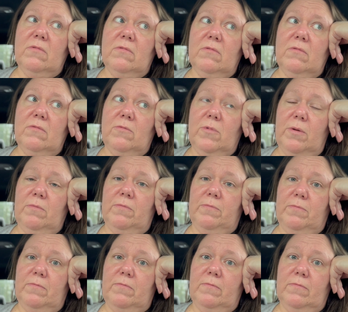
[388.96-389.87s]

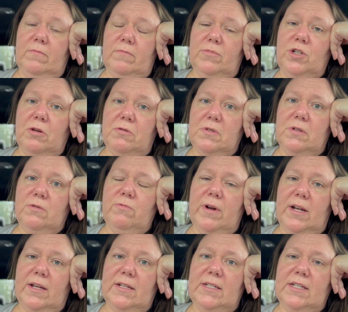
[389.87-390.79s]
one chosen
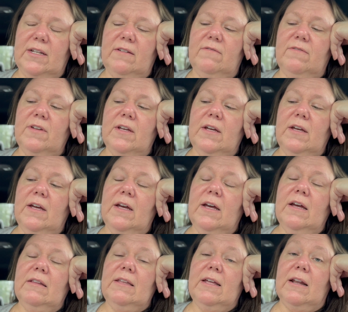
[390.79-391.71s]
relative
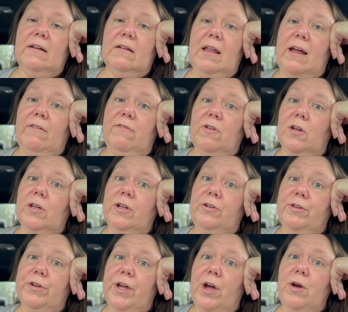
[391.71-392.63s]
that I'd like for Lou
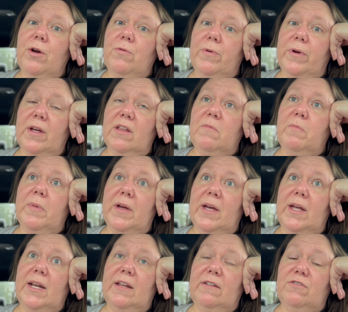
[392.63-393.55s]
to go with,
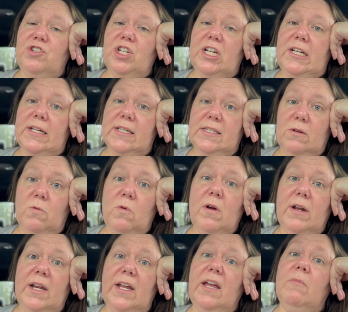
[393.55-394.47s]
but if she doesn't
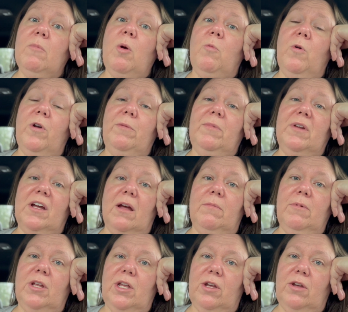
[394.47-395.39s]
want him, I want him to
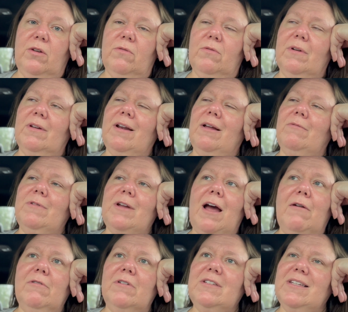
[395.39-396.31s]
come to you. And
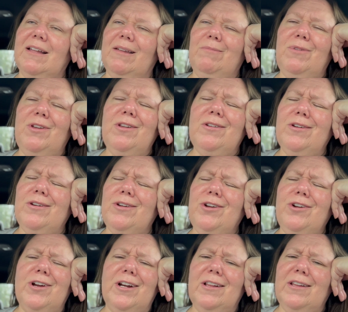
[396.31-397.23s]
I would tell him, look,
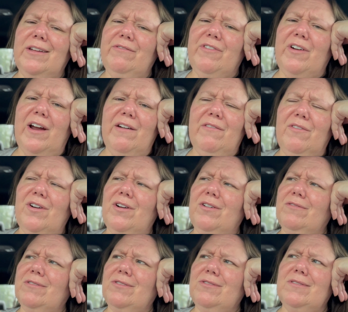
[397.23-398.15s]
you're going to live
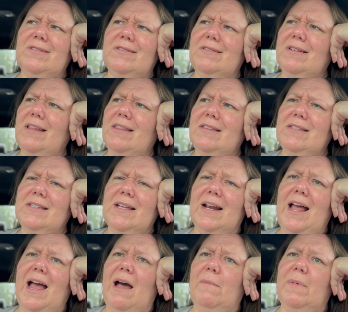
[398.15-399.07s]
forever. Nothing's
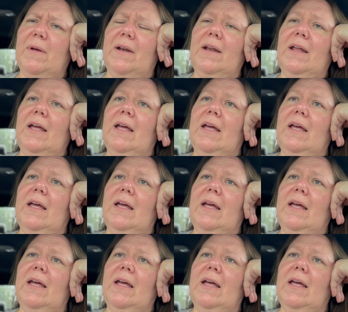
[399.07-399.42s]
going to happen.